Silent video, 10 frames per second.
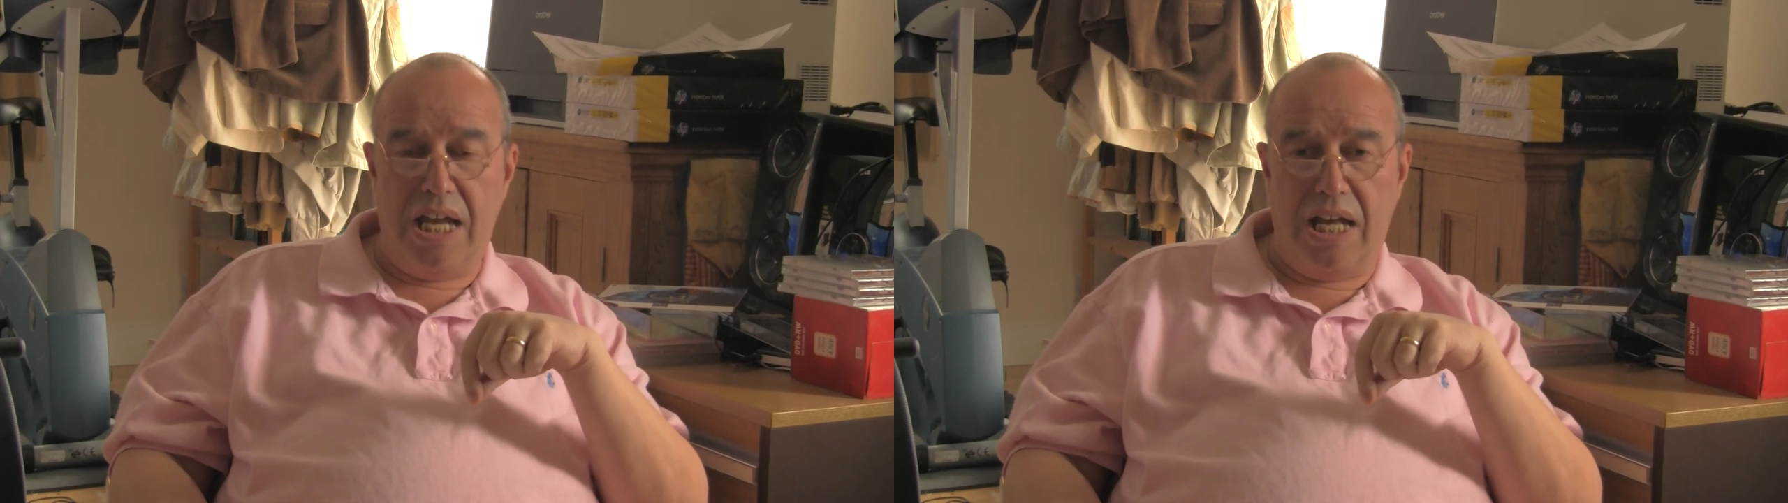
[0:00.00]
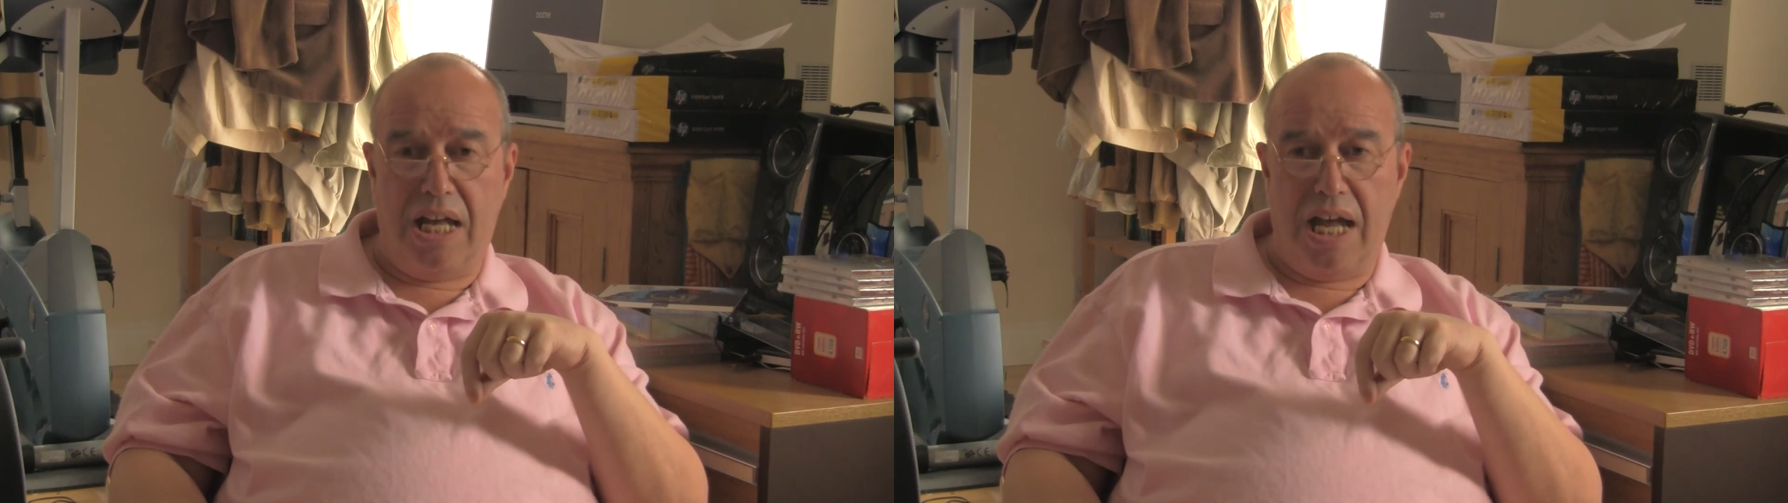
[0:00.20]

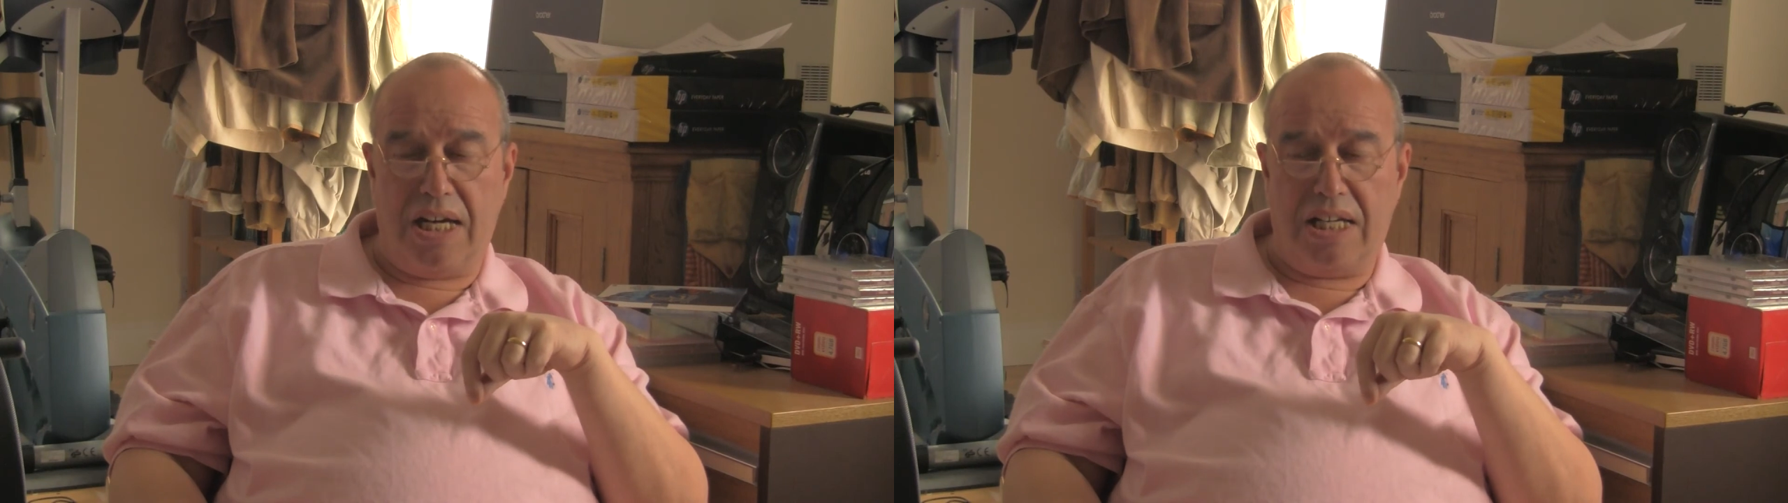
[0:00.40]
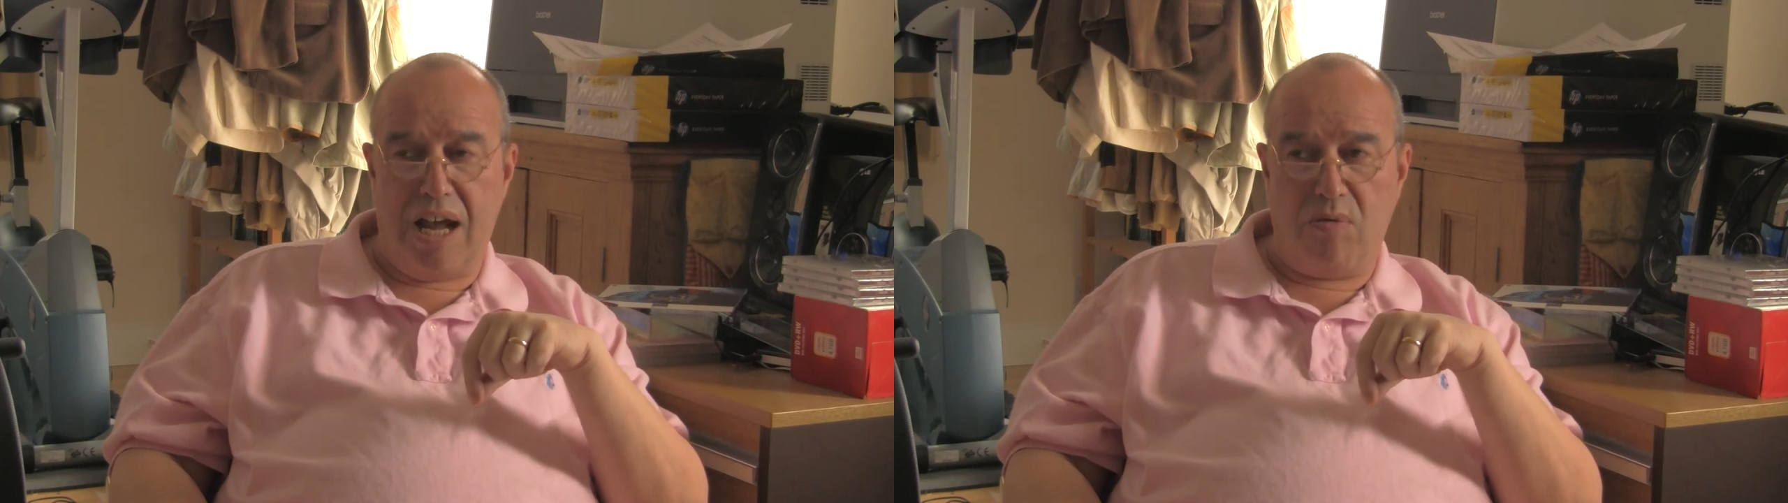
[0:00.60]

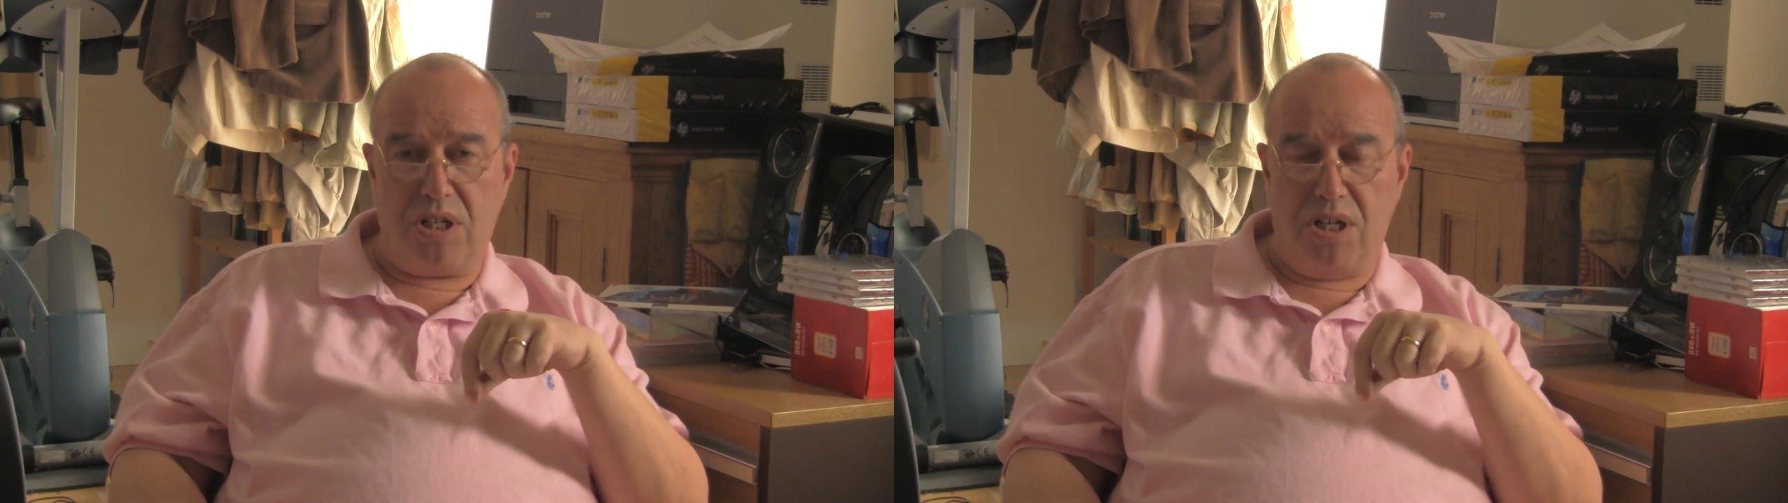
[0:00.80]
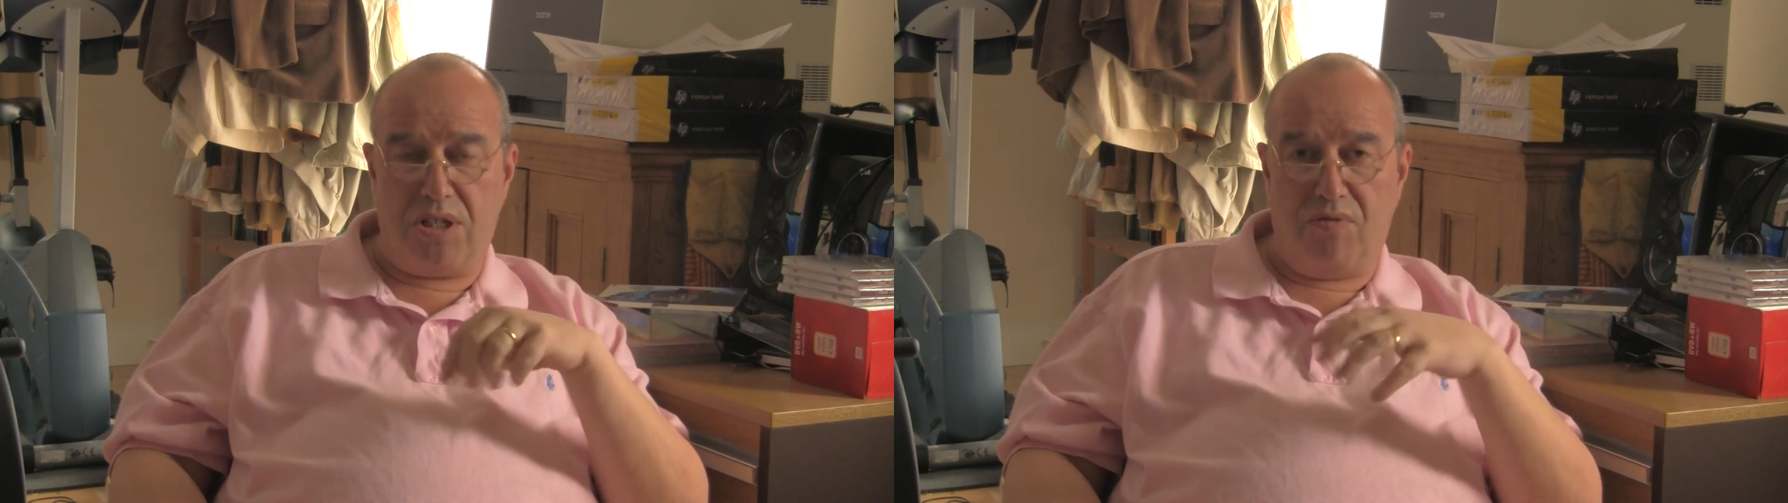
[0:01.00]
and
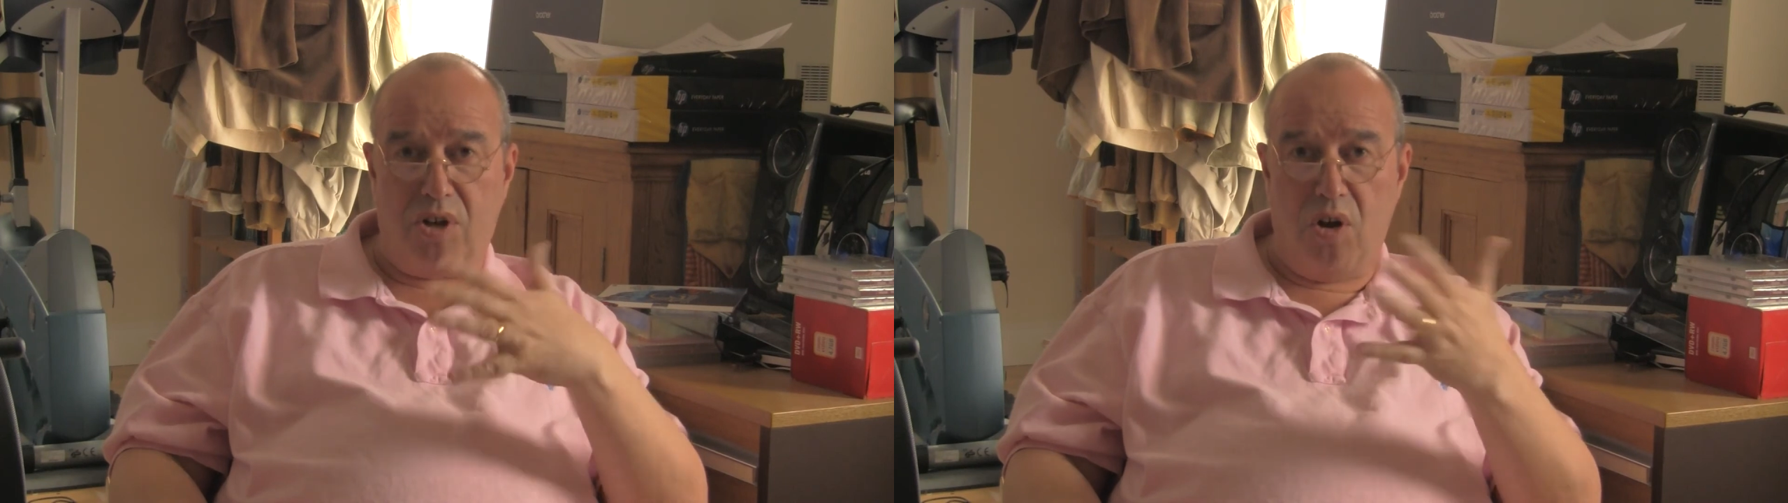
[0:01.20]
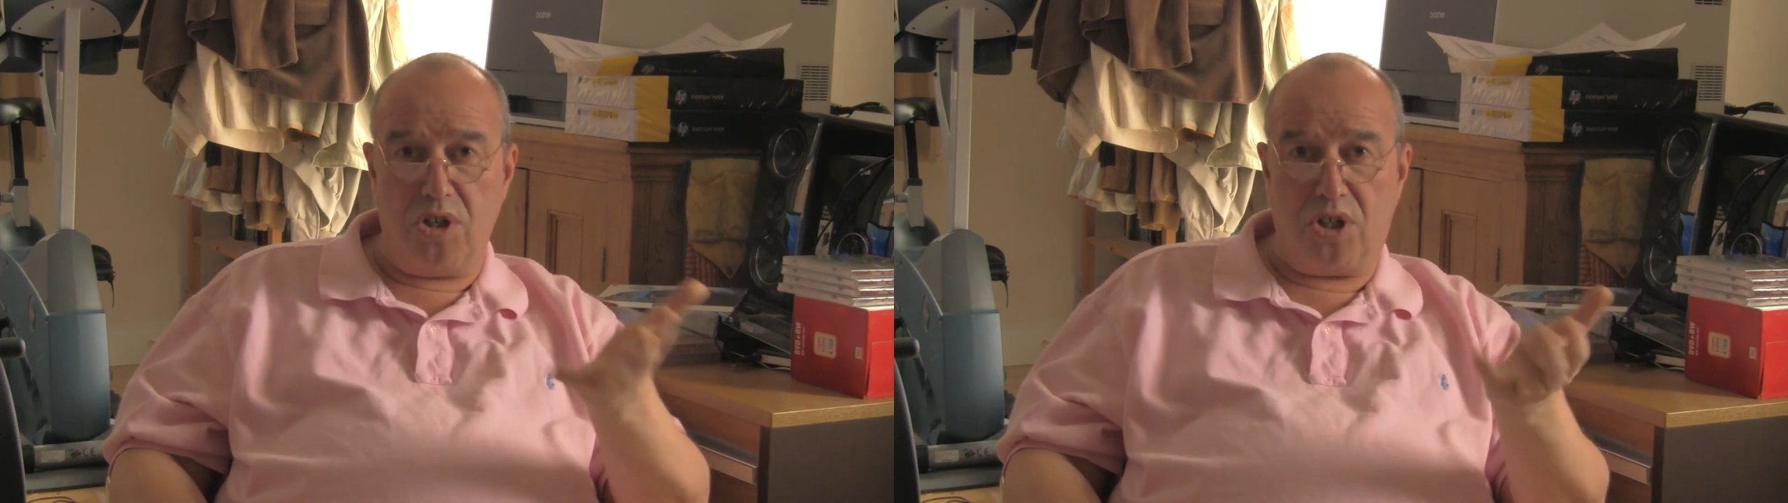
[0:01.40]
councillors have got